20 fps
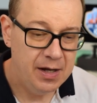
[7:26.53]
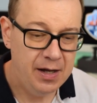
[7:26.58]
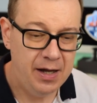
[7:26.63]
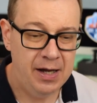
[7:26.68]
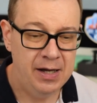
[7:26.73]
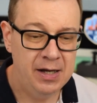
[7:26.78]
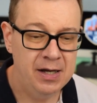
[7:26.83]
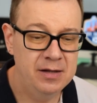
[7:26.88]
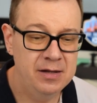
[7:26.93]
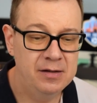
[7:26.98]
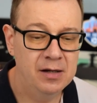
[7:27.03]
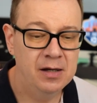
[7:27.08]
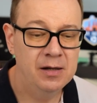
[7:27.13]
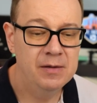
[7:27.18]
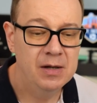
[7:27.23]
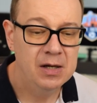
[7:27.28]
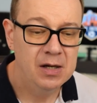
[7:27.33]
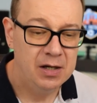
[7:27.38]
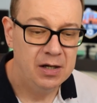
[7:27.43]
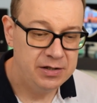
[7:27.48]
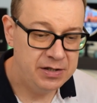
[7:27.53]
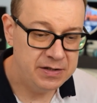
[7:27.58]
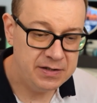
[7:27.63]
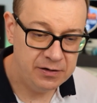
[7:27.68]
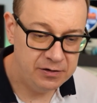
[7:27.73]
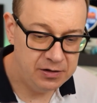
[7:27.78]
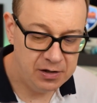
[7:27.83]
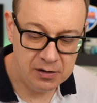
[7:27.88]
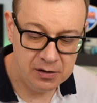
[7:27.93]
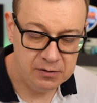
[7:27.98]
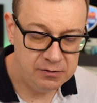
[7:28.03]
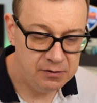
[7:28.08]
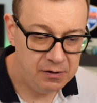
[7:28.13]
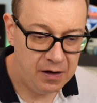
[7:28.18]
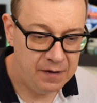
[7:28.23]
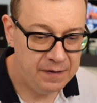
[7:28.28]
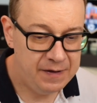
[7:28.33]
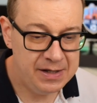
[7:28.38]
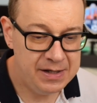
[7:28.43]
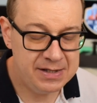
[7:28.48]
And uh, just so you know,
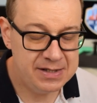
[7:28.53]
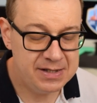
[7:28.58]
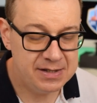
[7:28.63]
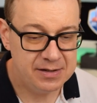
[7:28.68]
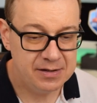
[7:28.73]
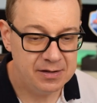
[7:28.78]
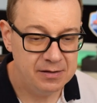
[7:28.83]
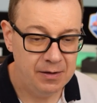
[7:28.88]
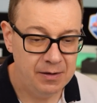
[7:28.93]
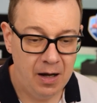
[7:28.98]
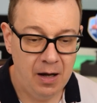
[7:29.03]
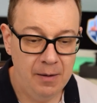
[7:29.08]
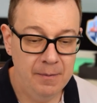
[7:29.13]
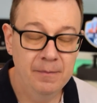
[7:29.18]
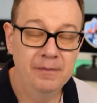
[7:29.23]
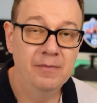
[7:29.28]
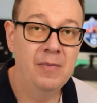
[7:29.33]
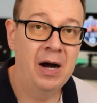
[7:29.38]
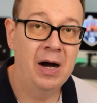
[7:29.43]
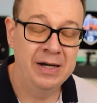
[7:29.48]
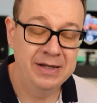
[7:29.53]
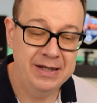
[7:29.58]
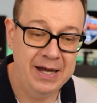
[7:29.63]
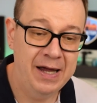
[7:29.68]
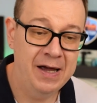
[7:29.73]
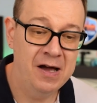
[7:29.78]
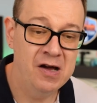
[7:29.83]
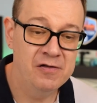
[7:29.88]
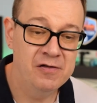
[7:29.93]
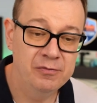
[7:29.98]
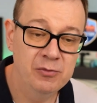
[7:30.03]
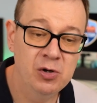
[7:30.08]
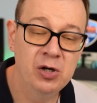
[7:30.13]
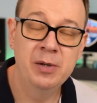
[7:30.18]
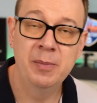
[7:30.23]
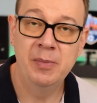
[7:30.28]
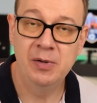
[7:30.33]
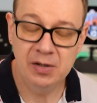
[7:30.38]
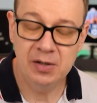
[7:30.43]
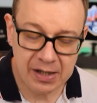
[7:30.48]
this Uh, might have
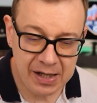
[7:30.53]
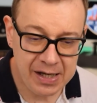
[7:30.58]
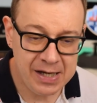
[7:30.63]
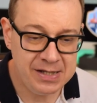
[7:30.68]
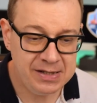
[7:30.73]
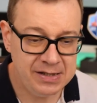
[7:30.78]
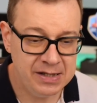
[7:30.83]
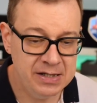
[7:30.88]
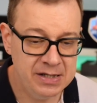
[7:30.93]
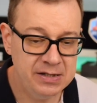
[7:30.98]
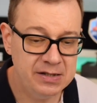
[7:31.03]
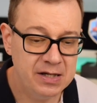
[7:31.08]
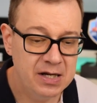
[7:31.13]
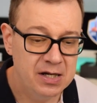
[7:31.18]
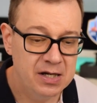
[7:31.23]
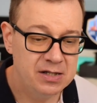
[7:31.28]
multiple cases,